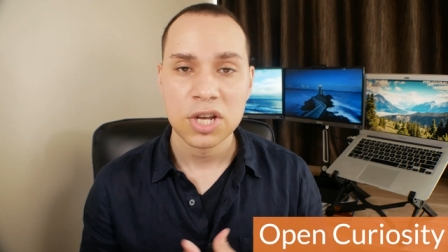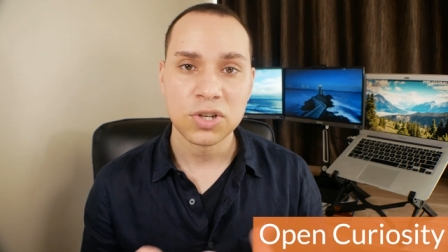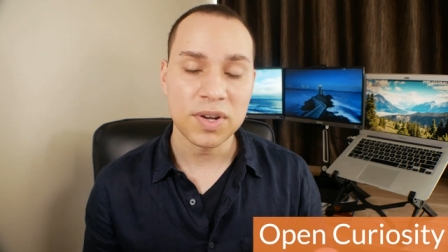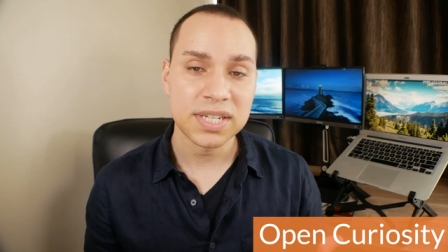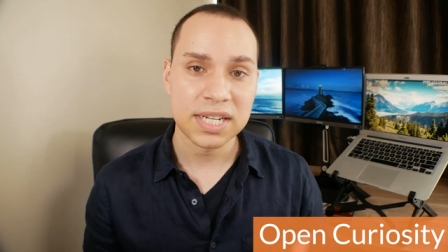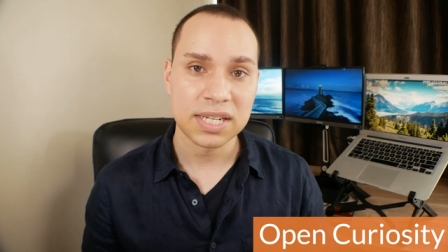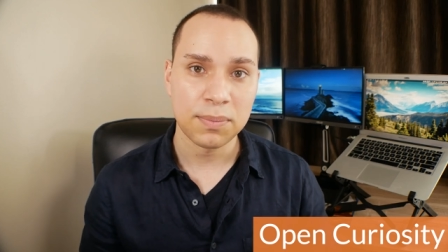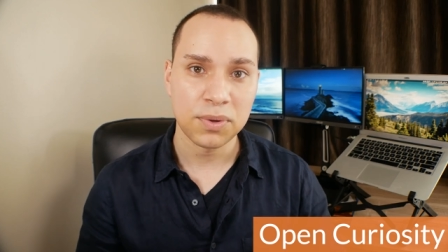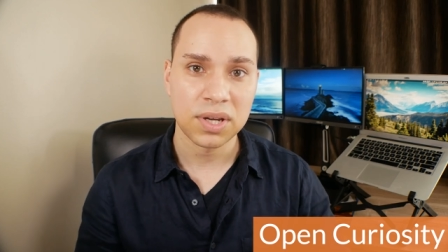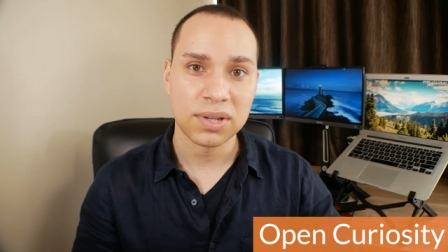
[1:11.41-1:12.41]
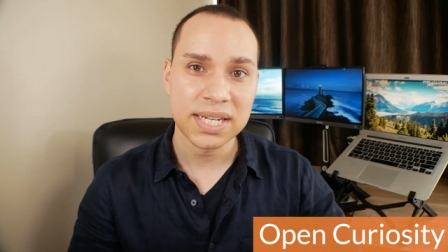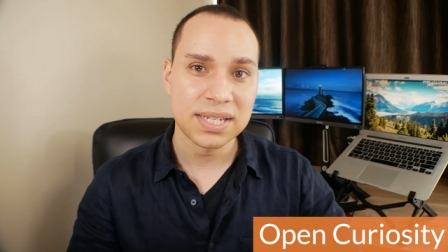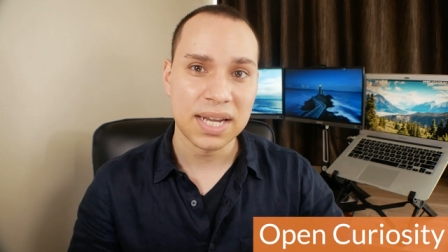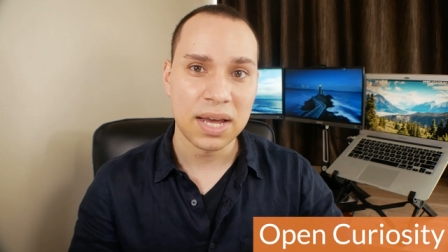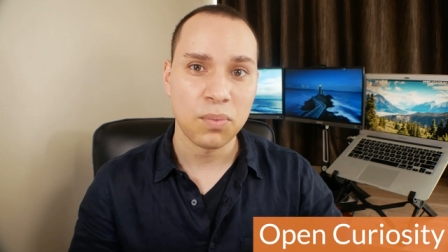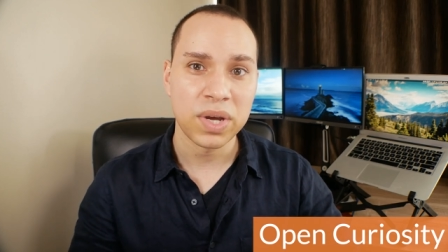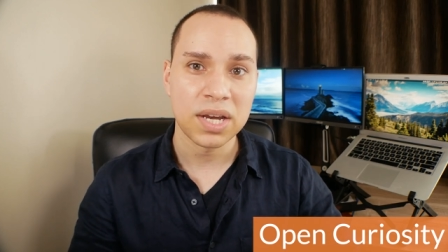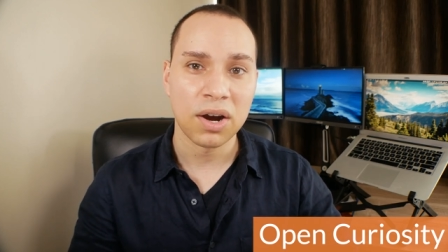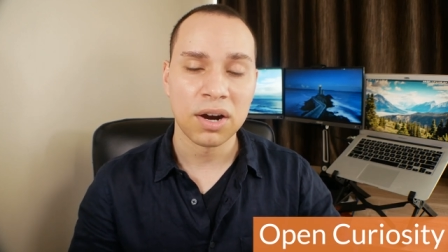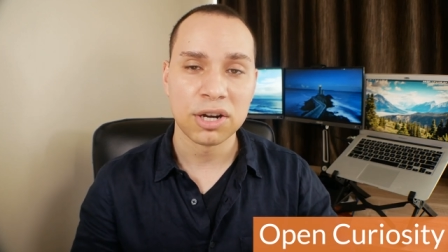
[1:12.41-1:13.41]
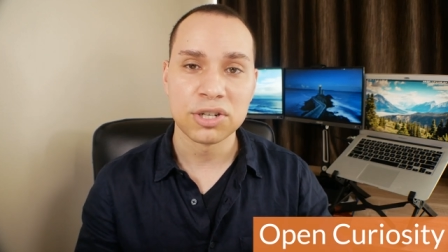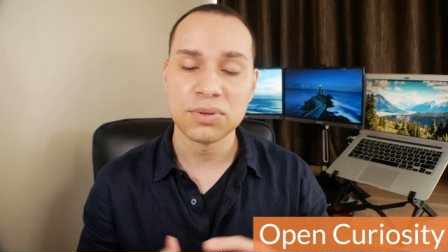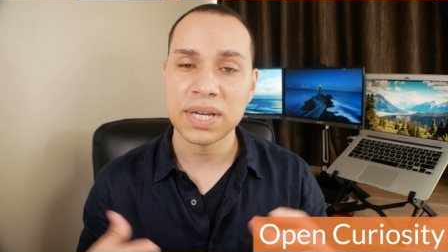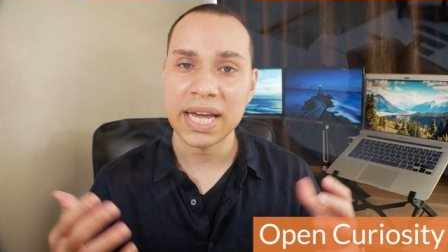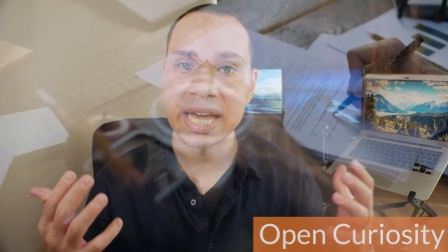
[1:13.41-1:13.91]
So, as an example here, let's say we are doing